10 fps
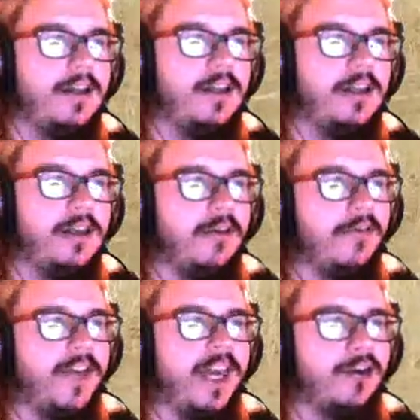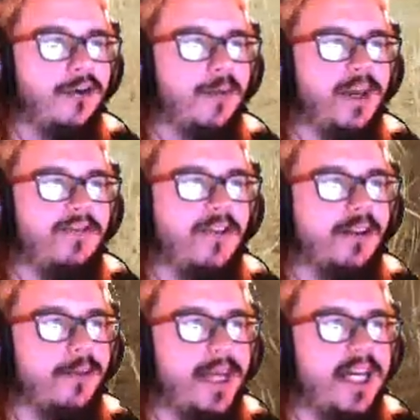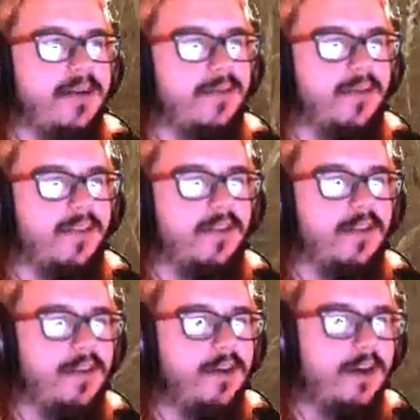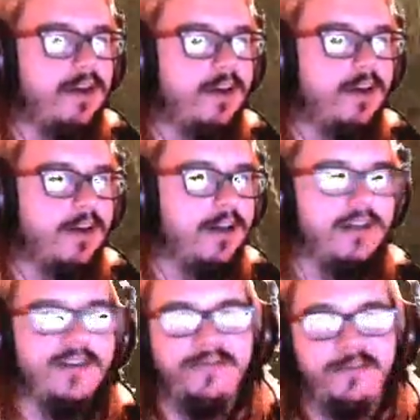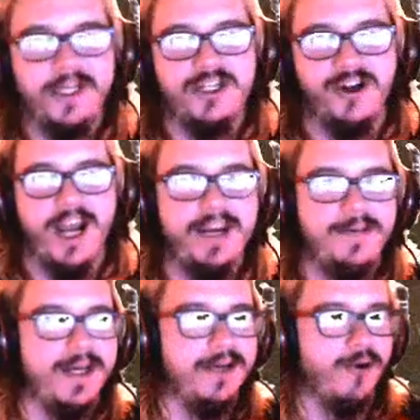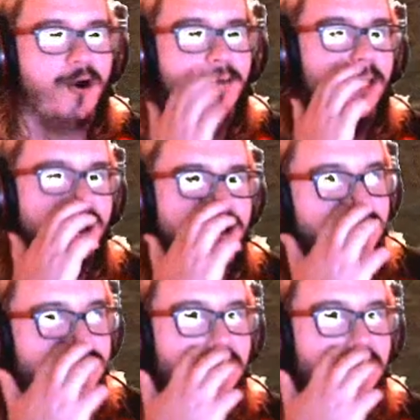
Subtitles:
You've killed me for the memes. You've betrayed me, Romarsh.